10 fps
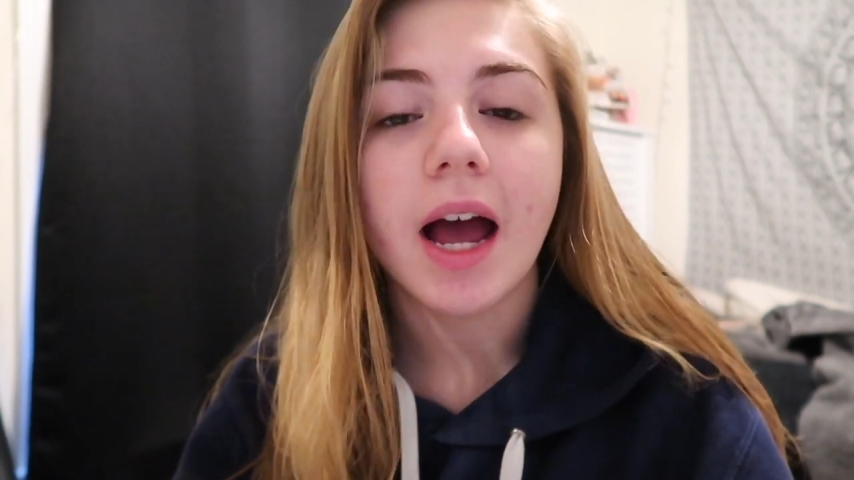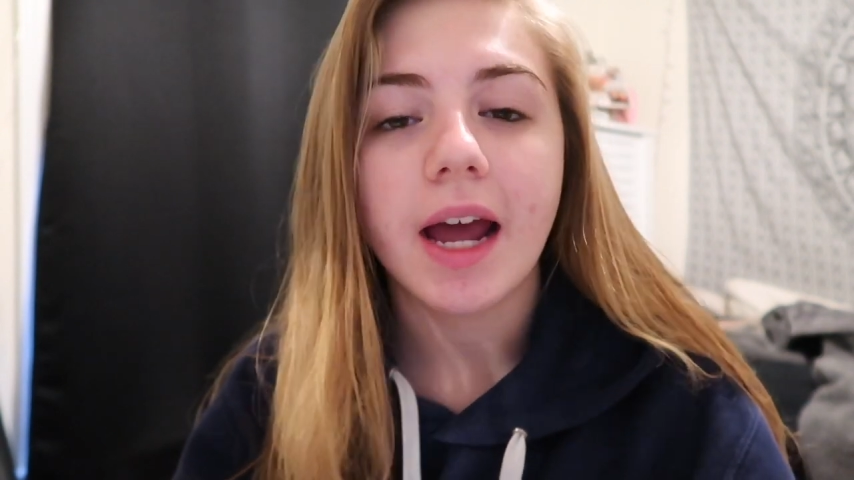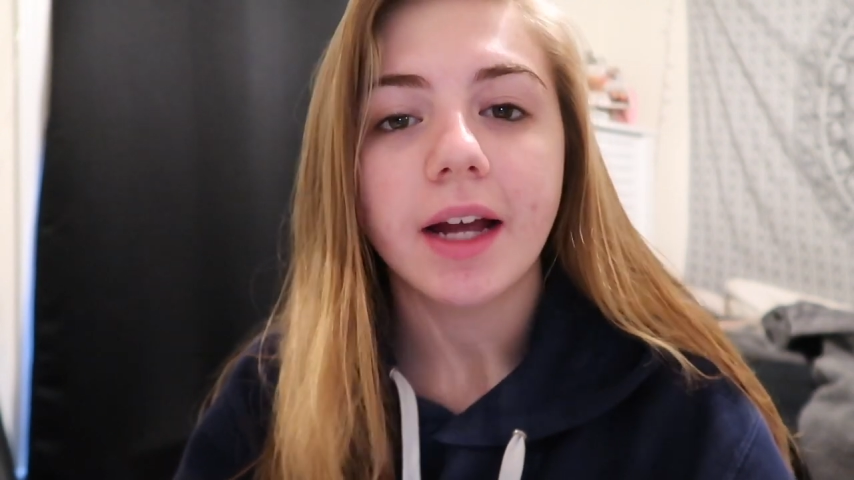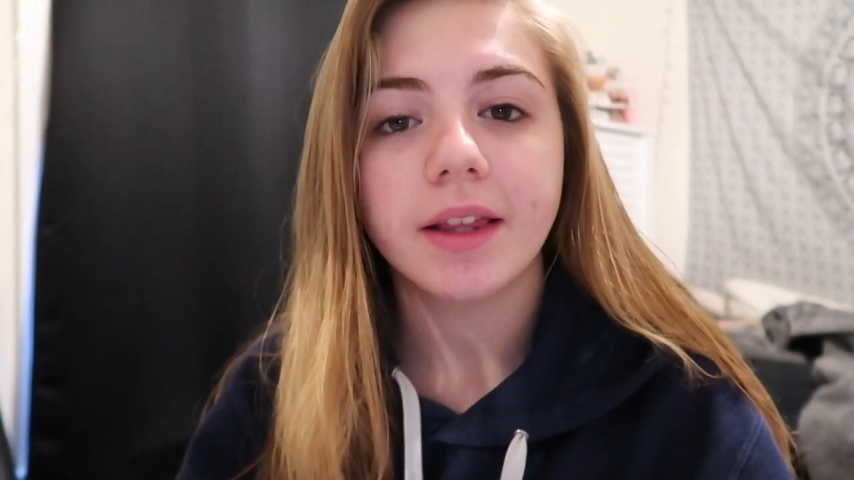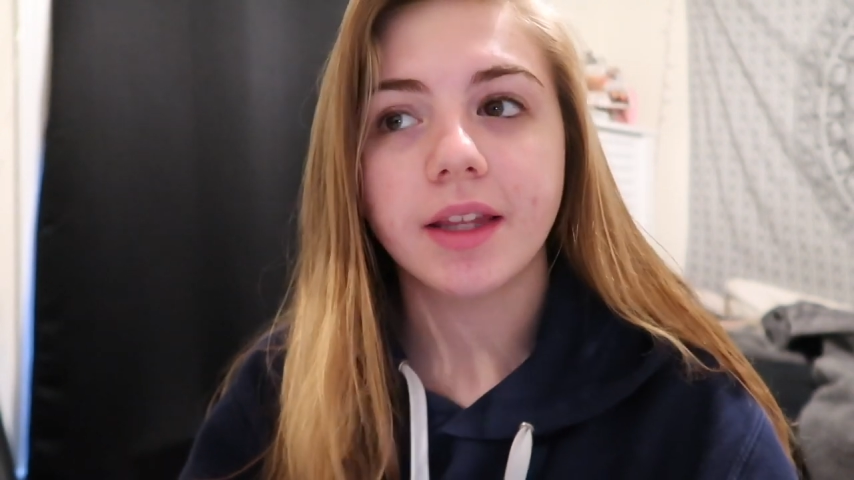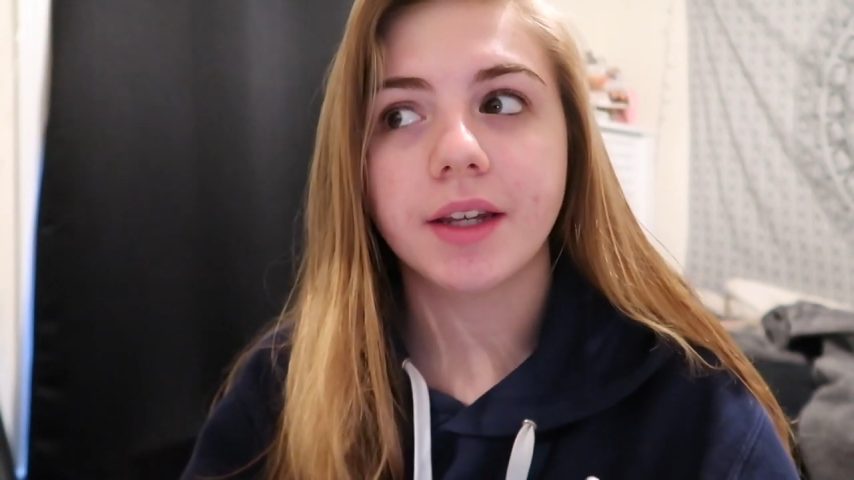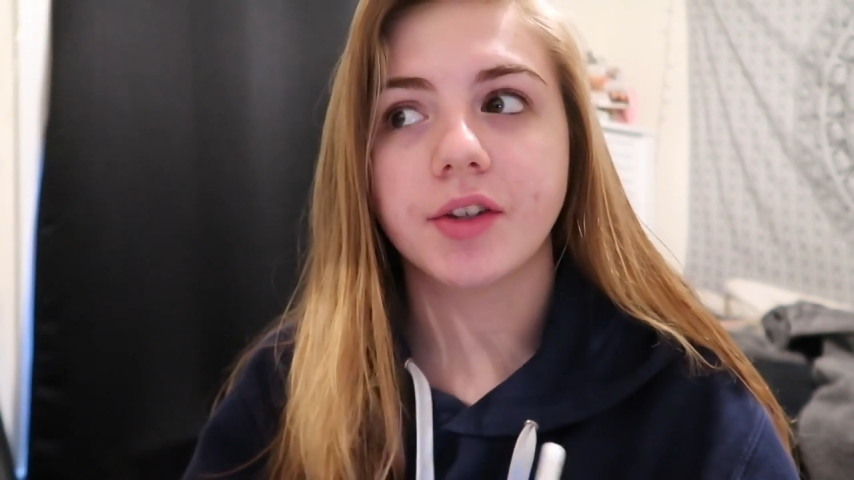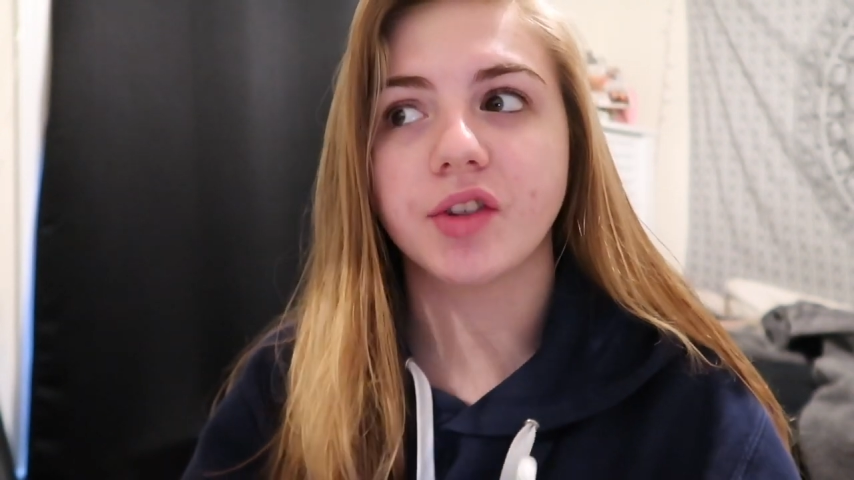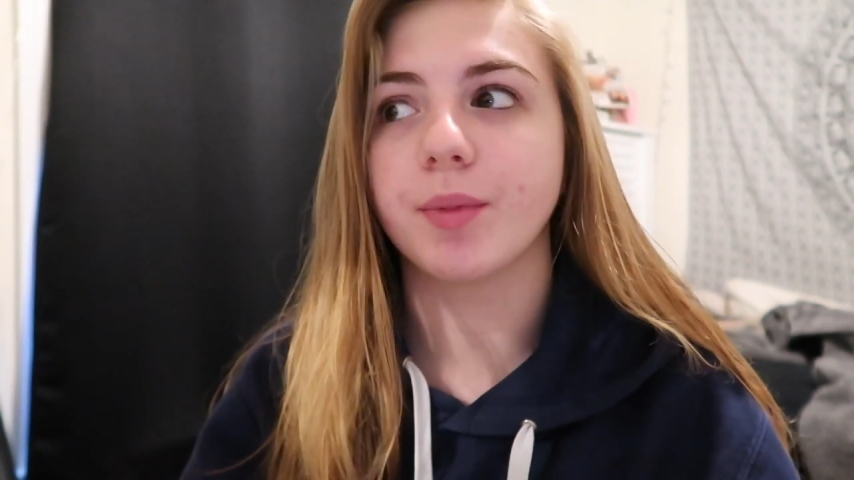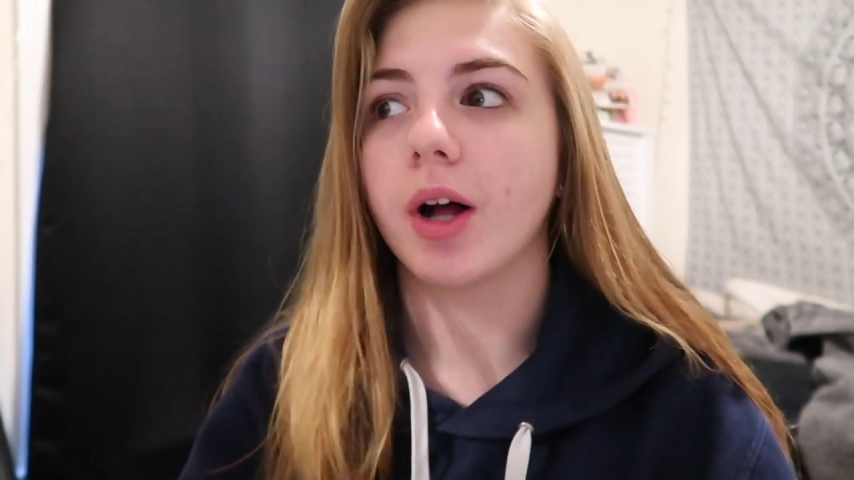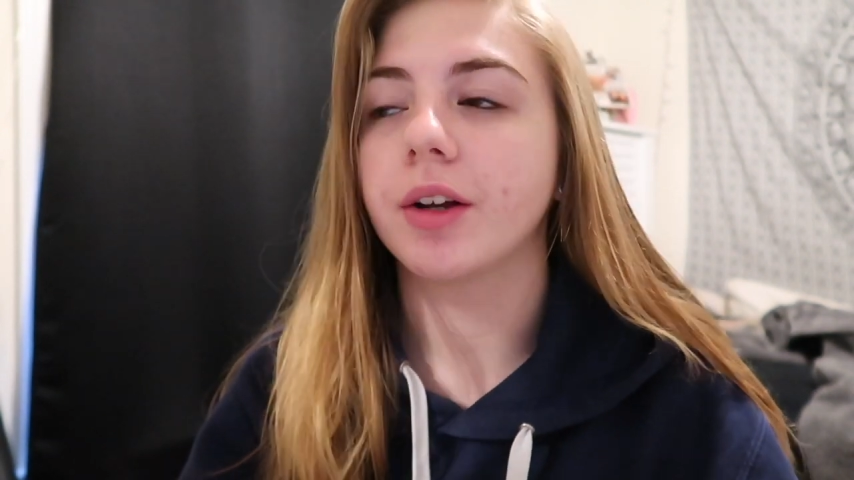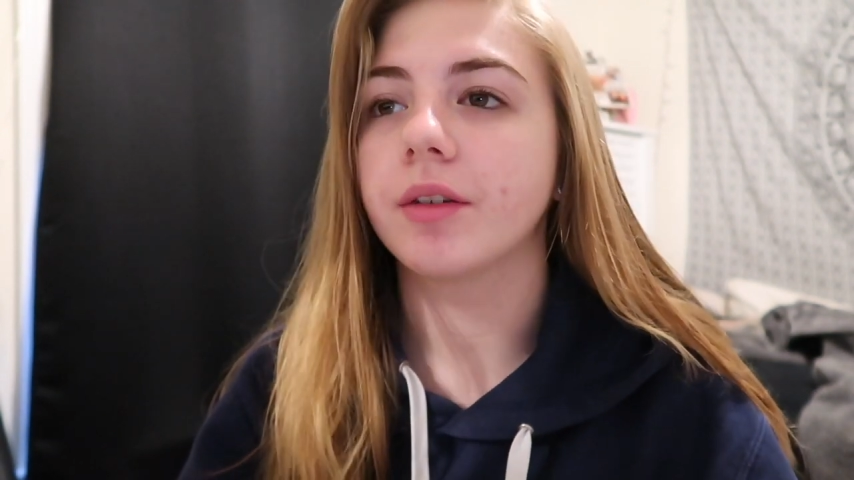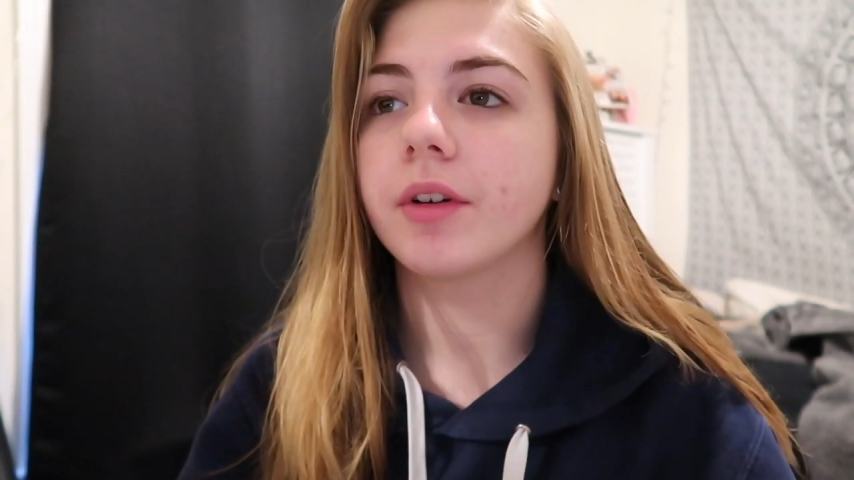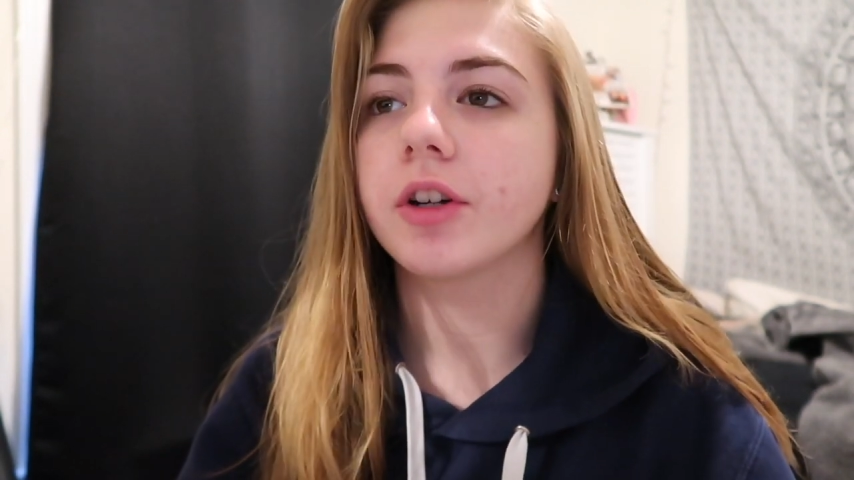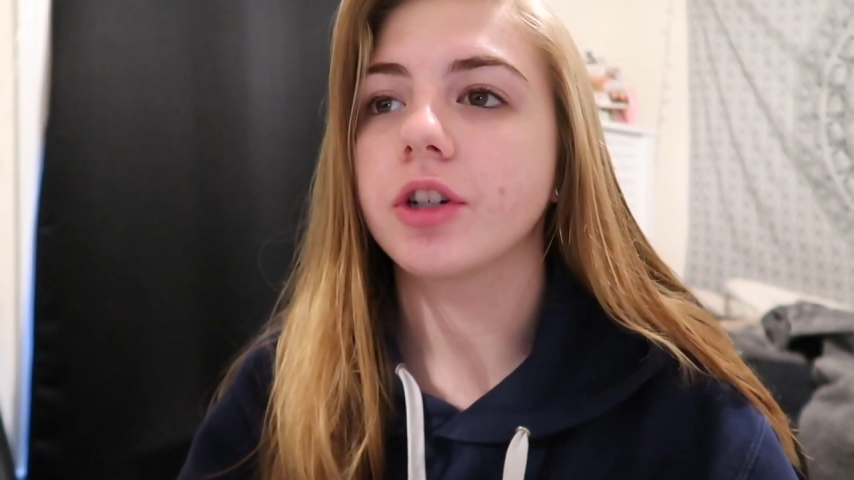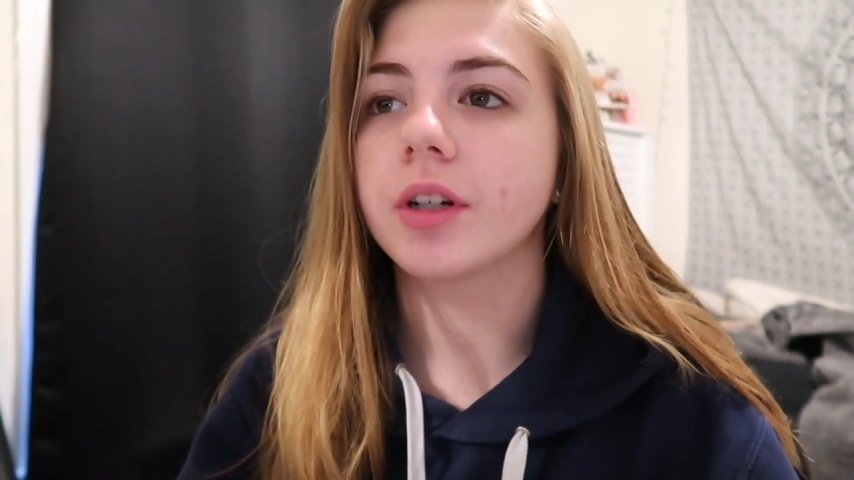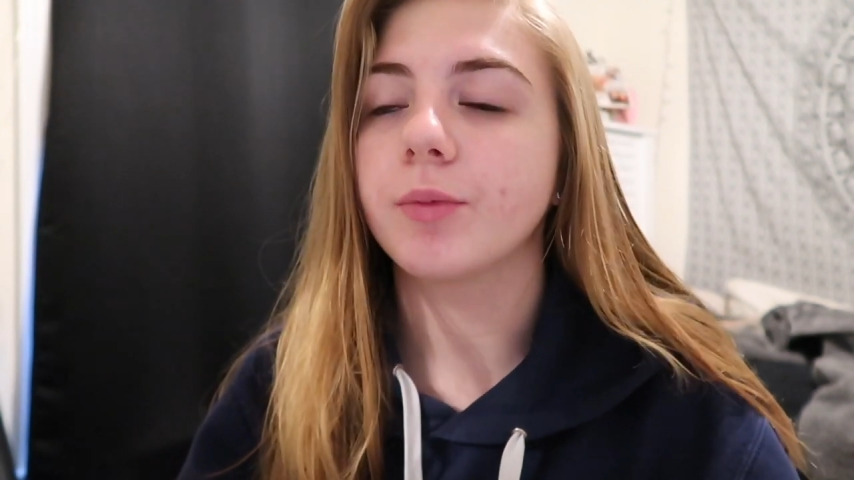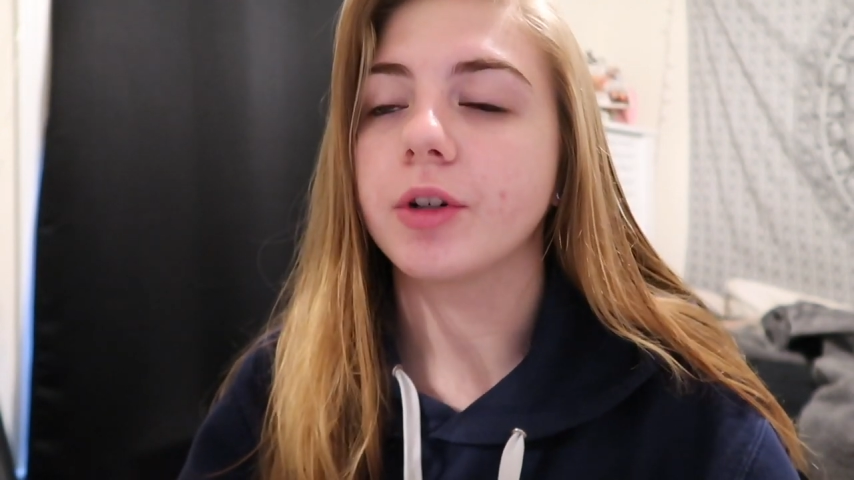I had the smaller version,